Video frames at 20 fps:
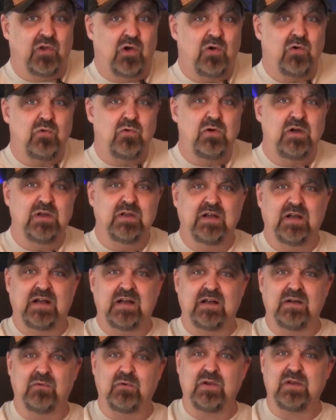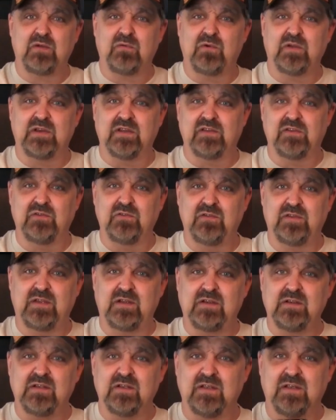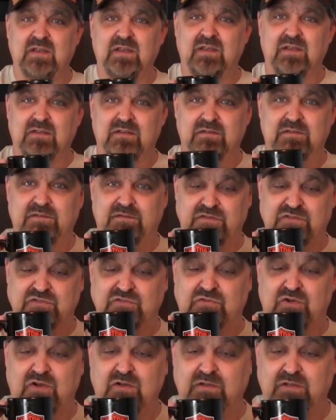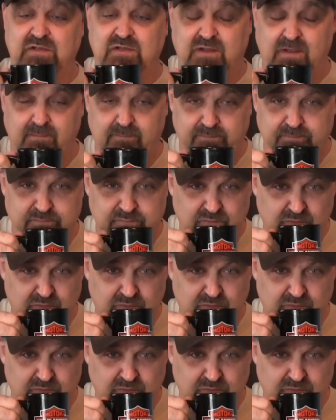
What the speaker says: know what I want to do there. Official Harley cup.